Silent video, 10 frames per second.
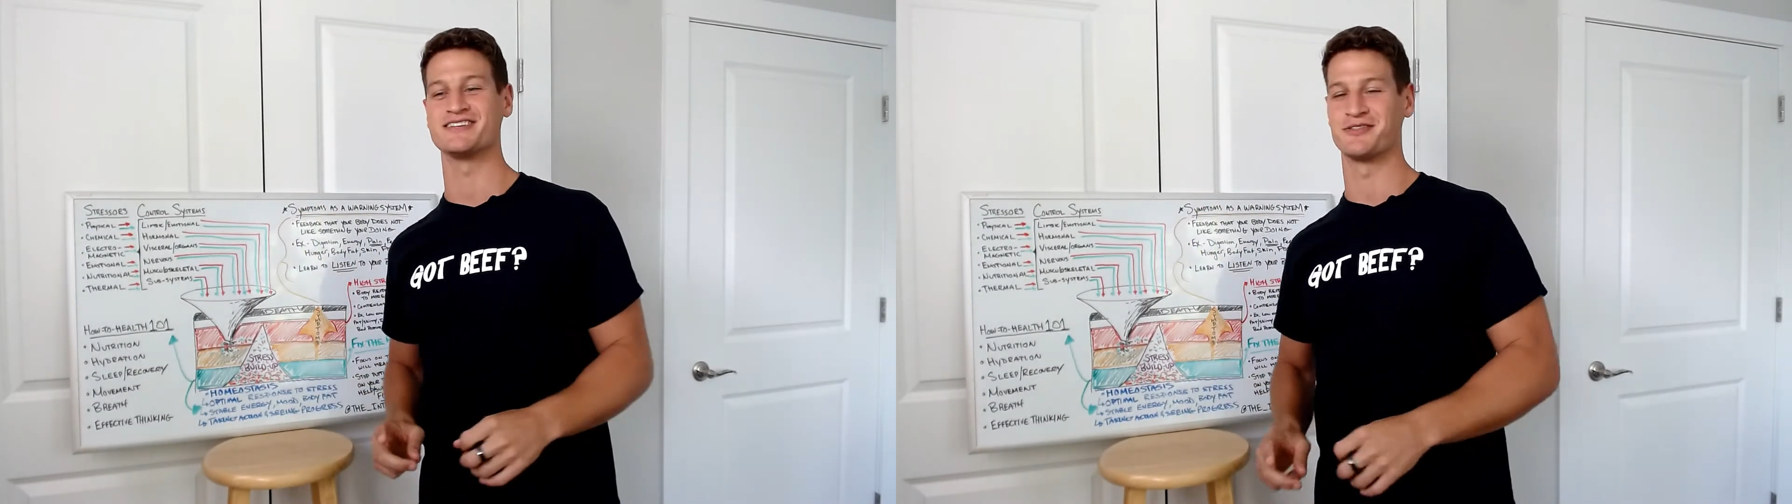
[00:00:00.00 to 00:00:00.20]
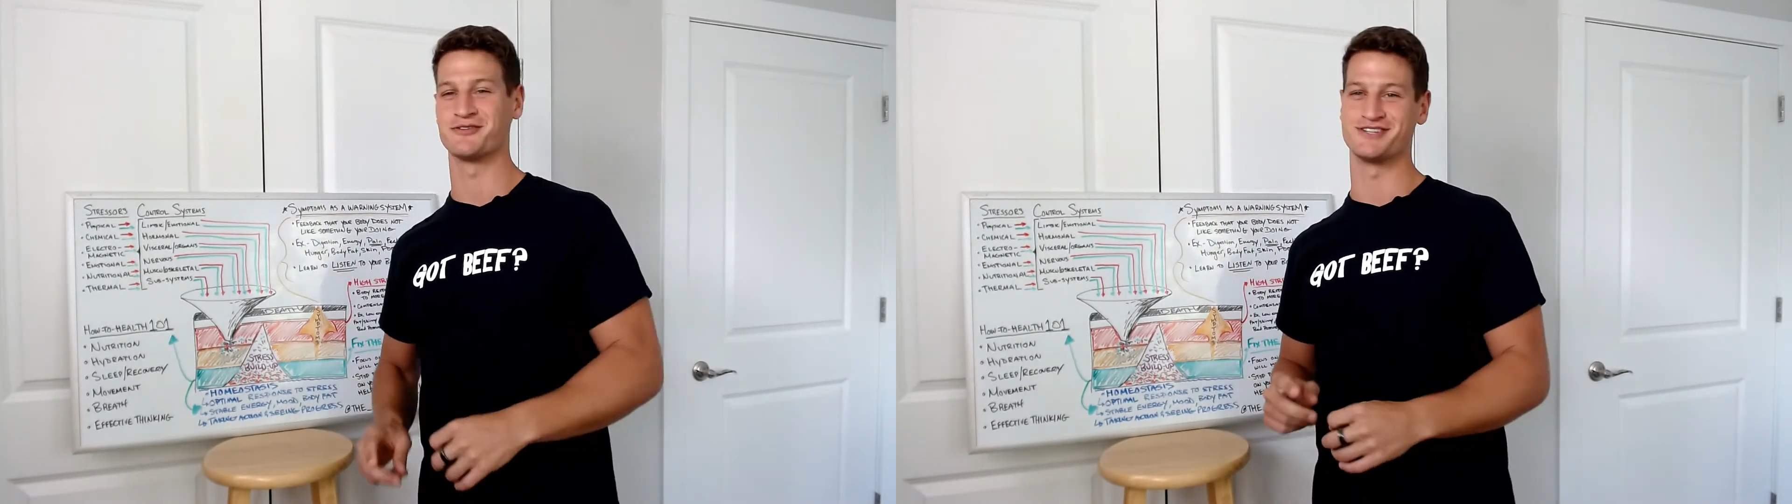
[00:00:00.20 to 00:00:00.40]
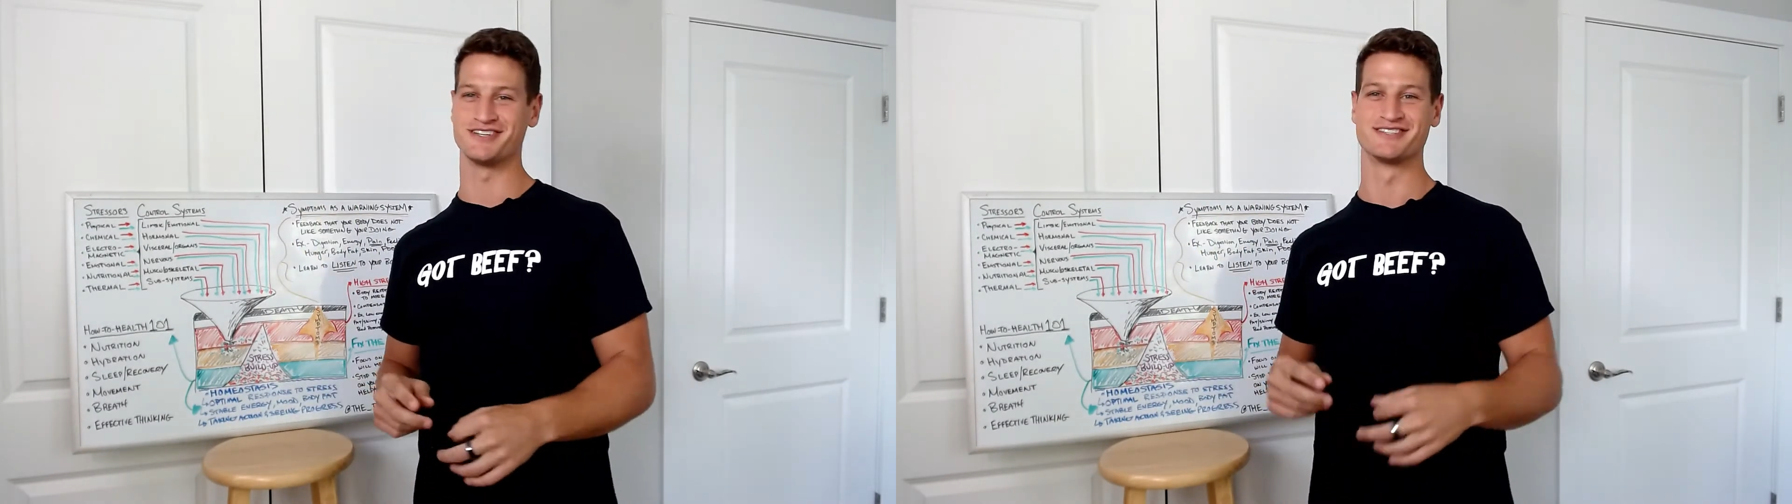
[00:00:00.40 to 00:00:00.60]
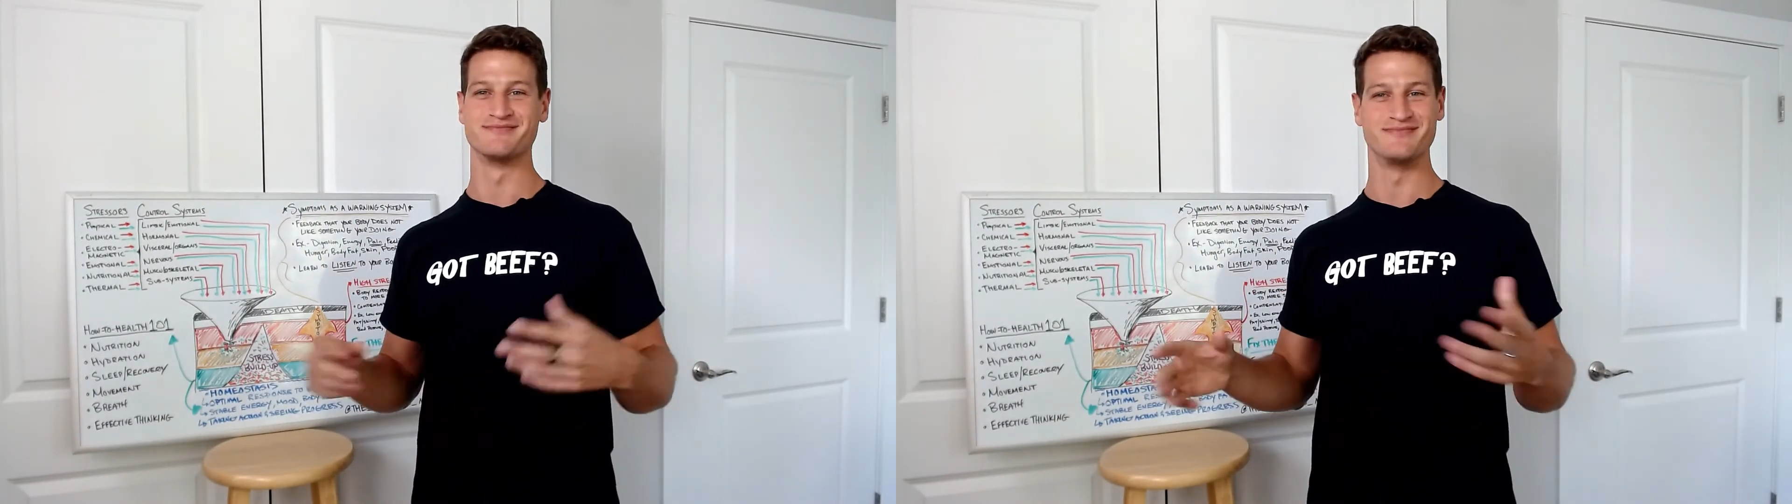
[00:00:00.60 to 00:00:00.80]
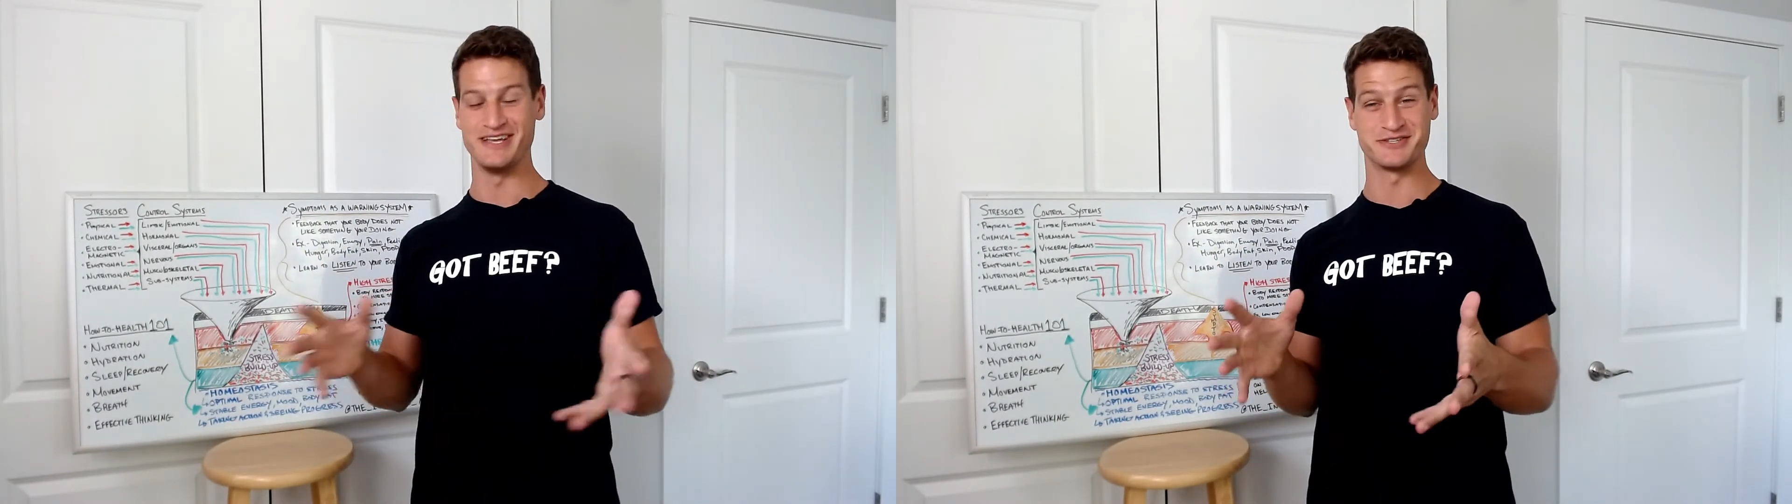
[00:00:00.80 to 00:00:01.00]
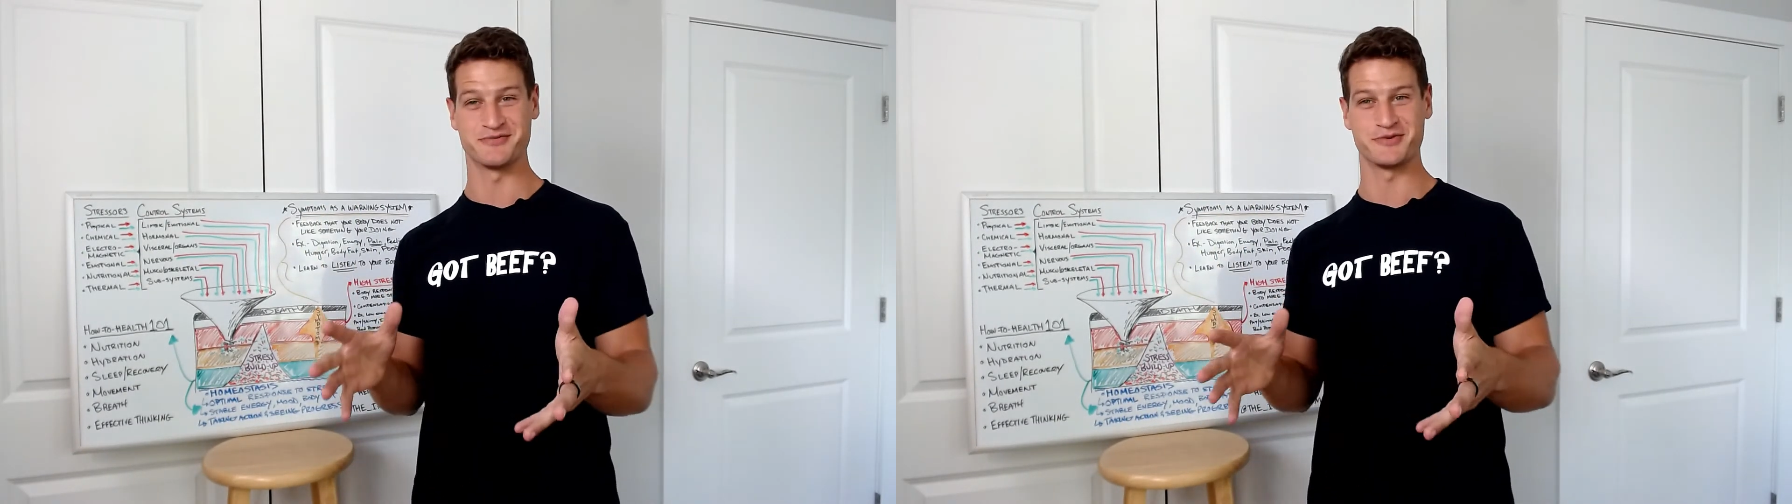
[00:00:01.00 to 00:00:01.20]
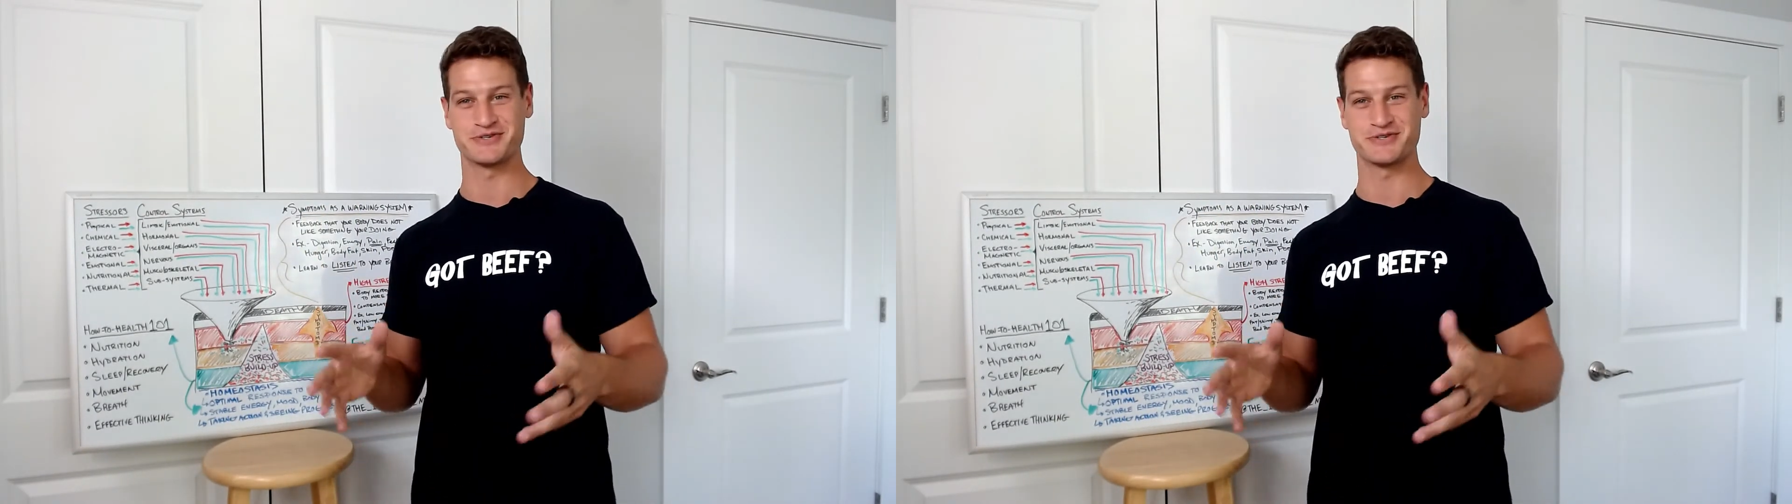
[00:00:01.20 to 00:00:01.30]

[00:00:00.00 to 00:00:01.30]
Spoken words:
They're just interval